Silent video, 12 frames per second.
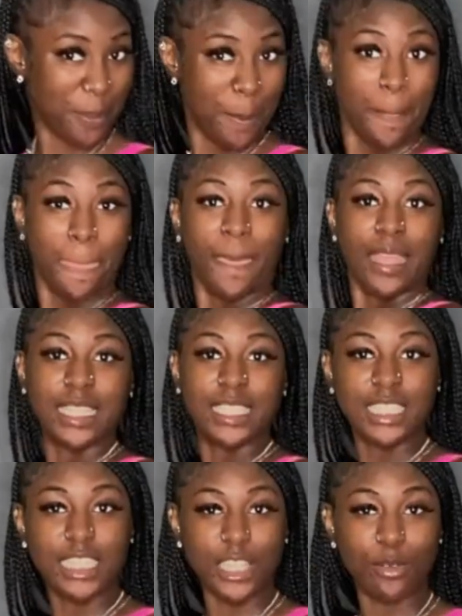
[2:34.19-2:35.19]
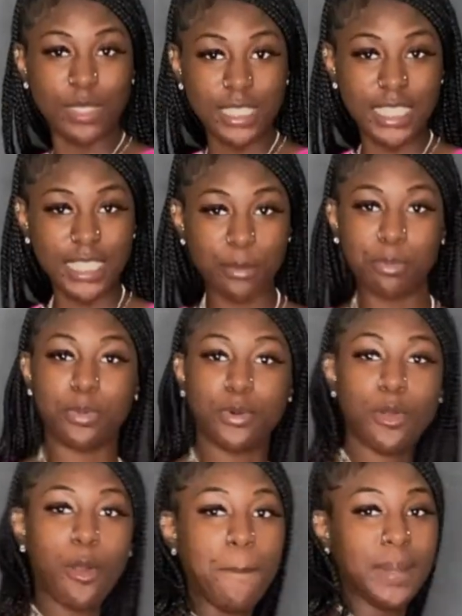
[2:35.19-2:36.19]
Ah. This is cute and
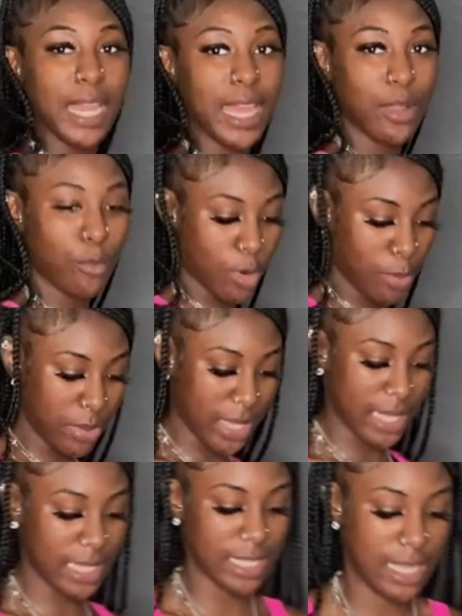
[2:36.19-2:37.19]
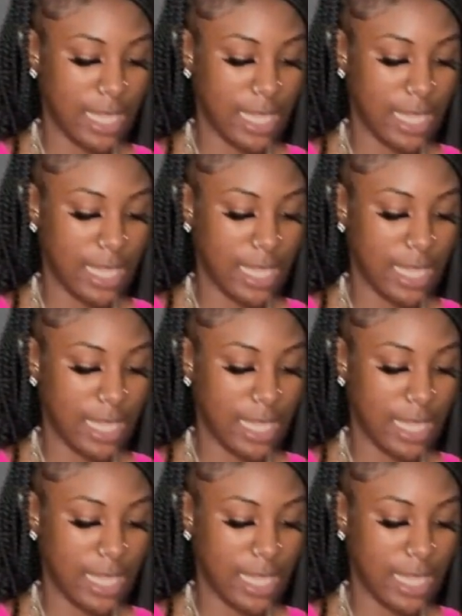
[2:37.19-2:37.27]
simple, a plain one piece